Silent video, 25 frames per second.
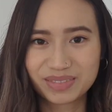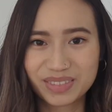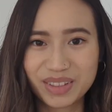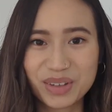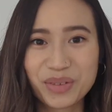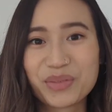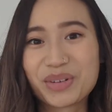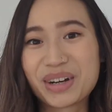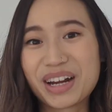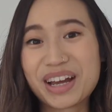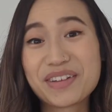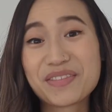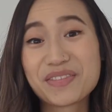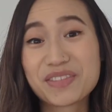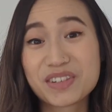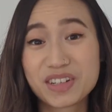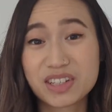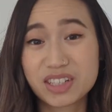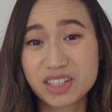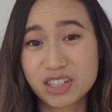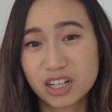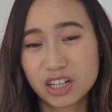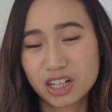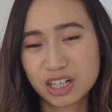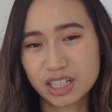When I first
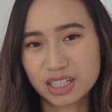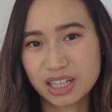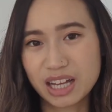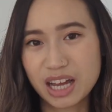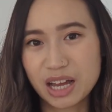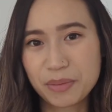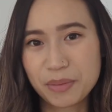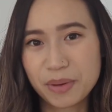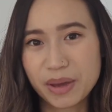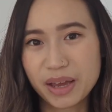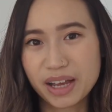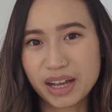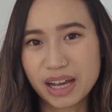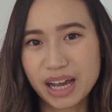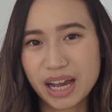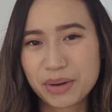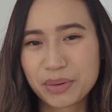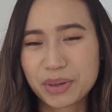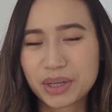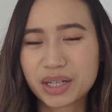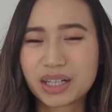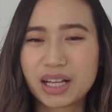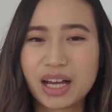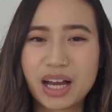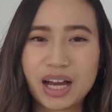started climbing, I
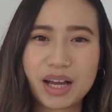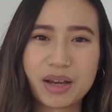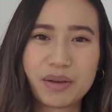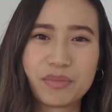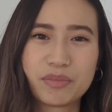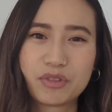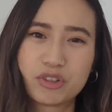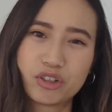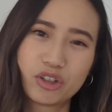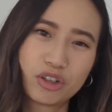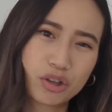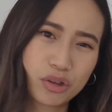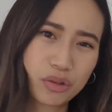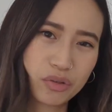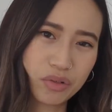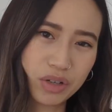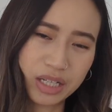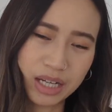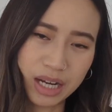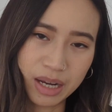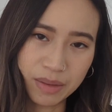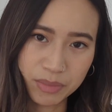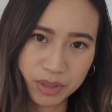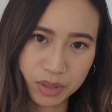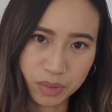would climb 2 to 3
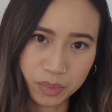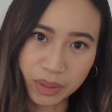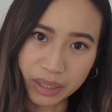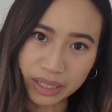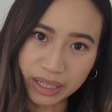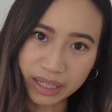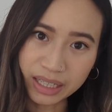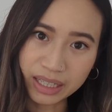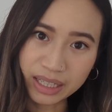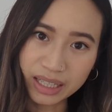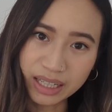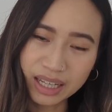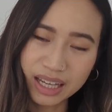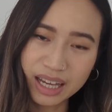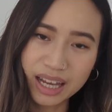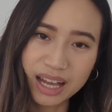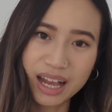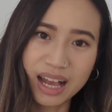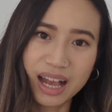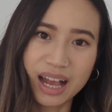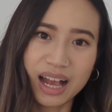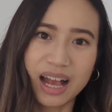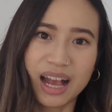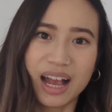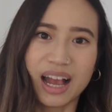times a week.
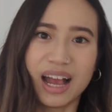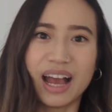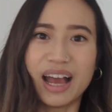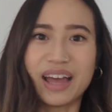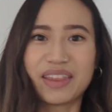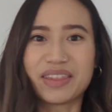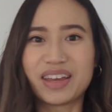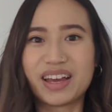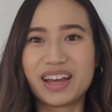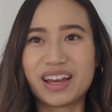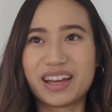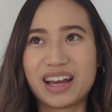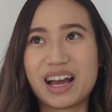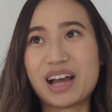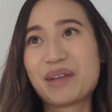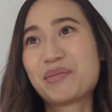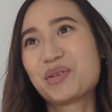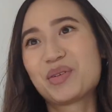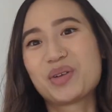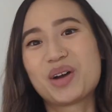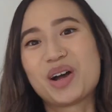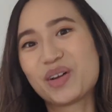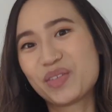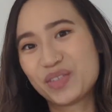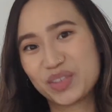And then I'm an
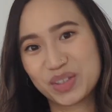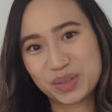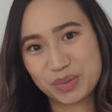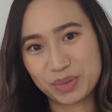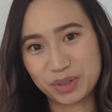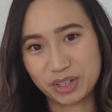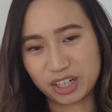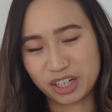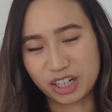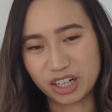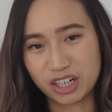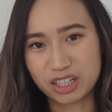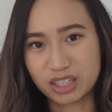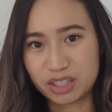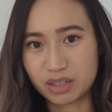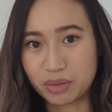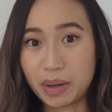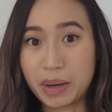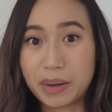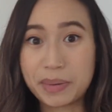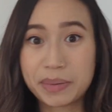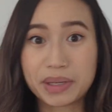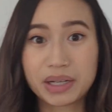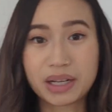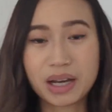office worker, so
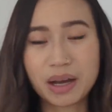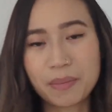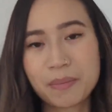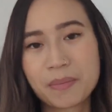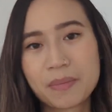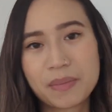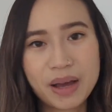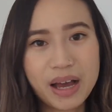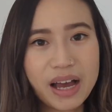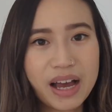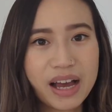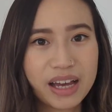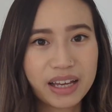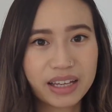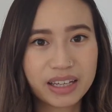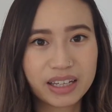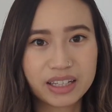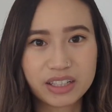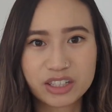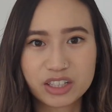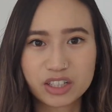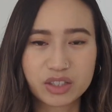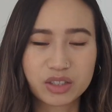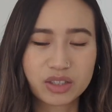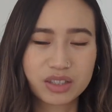I would come back and
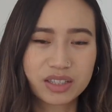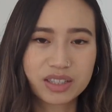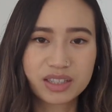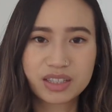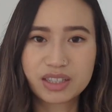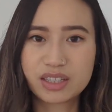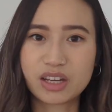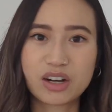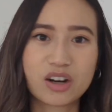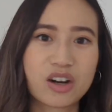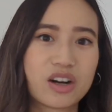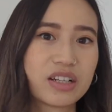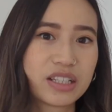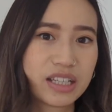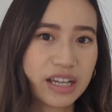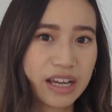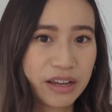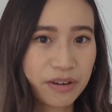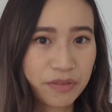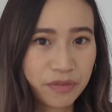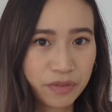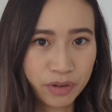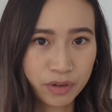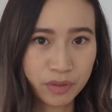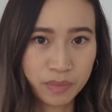just sit all day
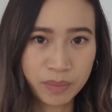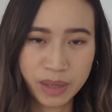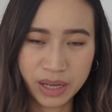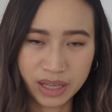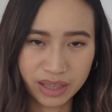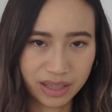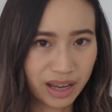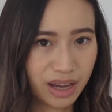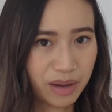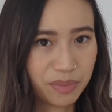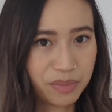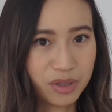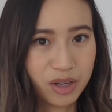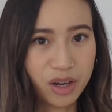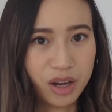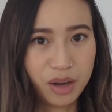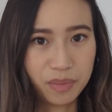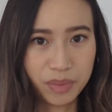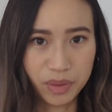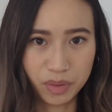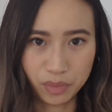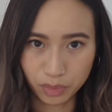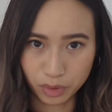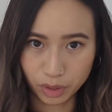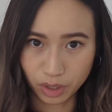in front of my laptop
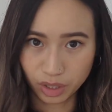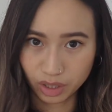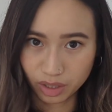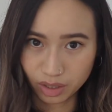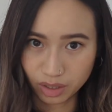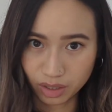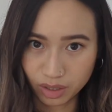and work.